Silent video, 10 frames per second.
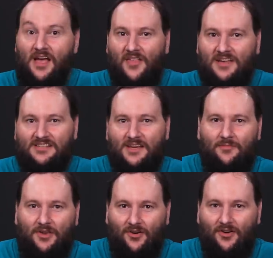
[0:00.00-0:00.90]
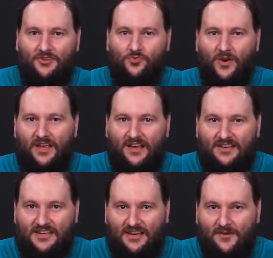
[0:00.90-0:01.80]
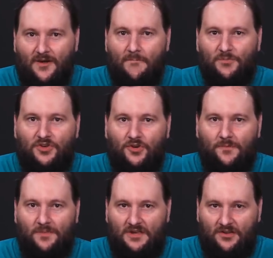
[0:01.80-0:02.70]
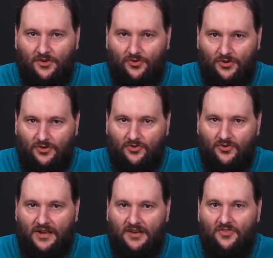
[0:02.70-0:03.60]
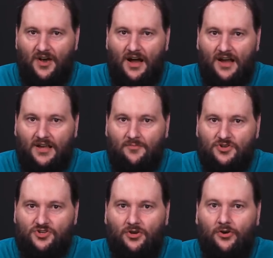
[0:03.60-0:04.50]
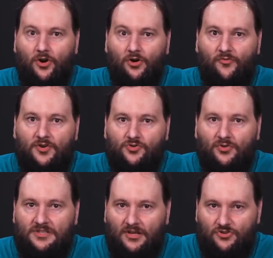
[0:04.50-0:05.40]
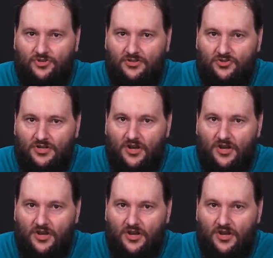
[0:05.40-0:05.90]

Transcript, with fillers: That same year, in 2018, the European Union created the High Commission on Artificial Intelligence,